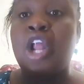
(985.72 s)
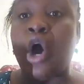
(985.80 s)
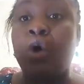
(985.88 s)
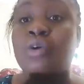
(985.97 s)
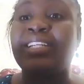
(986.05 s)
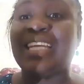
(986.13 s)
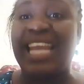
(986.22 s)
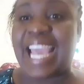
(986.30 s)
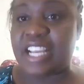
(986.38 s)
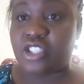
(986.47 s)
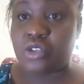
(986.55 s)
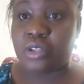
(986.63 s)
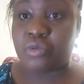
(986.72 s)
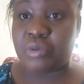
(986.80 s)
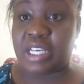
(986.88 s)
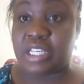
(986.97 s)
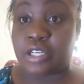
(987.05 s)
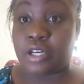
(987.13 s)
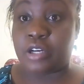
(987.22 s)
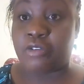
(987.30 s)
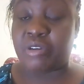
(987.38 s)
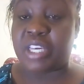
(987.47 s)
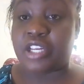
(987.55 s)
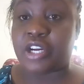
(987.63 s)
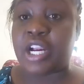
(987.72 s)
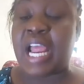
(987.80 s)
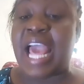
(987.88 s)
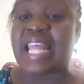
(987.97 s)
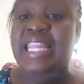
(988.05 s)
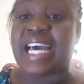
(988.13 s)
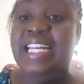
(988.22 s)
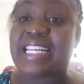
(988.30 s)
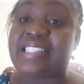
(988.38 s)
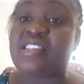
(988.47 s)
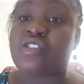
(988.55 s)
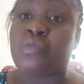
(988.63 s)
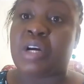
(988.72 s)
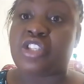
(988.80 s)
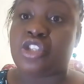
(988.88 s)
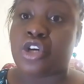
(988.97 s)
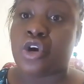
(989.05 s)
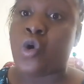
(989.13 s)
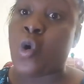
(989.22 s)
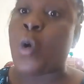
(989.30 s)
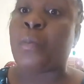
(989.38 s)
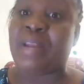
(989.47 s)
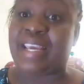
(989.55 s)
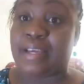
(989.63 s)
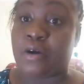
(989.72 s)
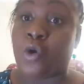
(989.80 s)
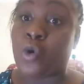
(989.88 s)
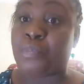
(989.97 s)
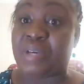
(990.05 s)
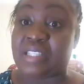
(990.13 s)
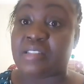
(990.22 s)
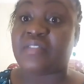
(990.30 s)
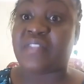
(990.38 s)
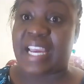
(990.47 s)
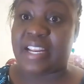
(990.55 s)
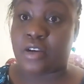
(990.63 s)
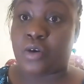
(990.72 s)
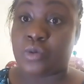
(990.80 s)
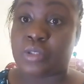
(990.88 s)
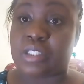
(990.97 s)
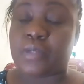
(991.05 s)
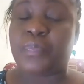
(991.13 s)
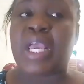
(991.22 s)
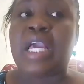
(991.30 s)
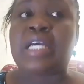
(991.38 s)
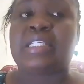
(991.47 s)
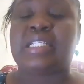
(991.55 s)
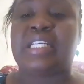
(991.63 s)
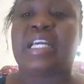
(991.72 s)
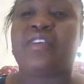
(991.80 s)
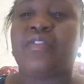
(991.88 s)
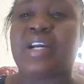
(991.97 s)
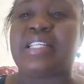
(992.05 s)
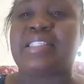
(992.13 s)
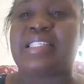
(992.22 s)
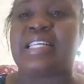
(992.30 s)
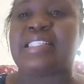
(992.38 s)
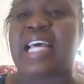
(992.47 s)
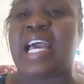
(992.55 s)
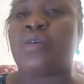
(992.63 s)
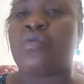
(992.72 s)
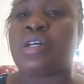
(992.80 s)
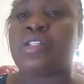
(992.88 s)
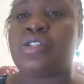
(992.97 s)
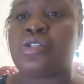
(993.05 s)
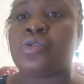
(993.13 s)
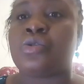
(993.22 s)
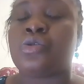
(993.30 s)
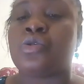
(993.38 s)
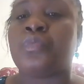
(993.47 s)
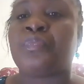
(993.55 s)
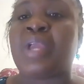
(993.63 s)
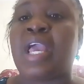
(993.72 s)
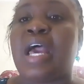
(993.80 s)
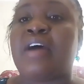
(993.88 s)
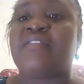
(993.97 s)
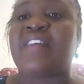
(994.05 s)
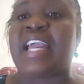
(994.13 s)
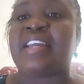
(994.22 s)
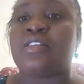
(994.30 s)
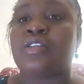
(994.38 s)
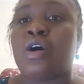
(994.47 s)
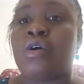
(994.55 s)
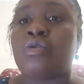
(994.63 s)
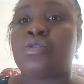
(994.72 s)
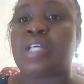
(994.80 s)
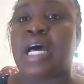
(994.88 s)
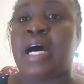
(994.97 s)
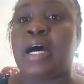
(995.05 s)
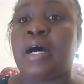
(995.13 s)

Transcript: will outline to the reader that this is what you're hoping to find out. So take, for instance, I want to find out